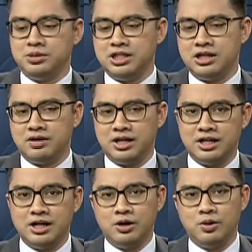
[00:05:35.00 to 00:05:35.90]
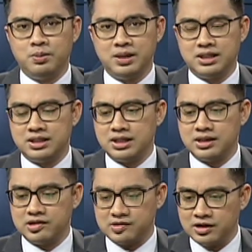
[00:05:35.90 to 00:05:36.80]
media right now. But
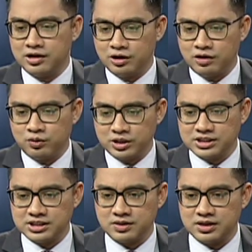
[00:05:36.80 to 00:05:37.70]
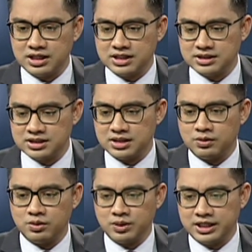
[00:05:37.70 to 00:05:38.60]
there's still a lot of questions I want to ask
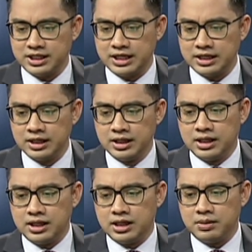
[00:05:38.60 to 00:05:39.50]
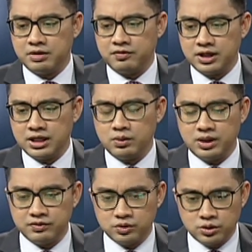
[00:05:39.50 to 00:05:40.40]
Wong Wai Ken. But for now,
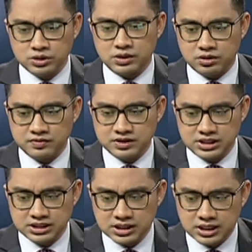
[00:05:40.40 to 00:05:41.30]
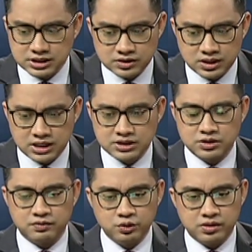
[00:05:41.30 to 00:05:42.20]
we have to close our conversation. I just want to
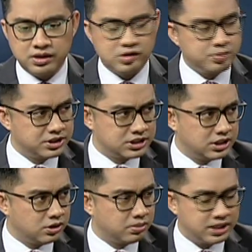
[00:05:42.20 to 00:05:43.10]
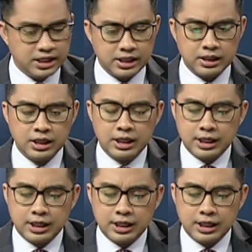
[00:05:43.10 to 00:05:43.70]
ask you a few things personally on my end.